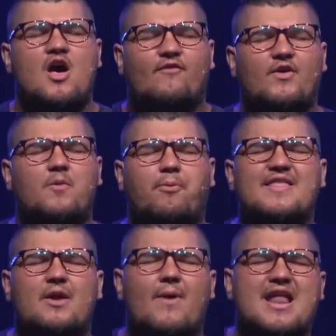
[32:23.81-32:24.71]
Father, we're praying
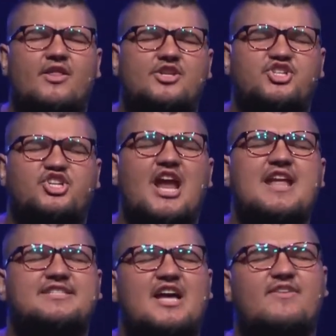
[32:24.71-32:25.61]
that right now the
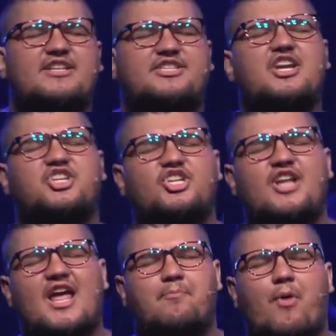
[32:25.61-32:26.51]
chains of addiction
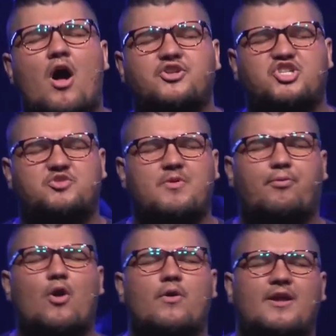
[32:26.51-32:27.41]
and bondage be
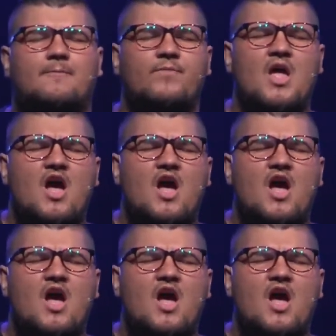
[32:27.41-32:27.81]
broken.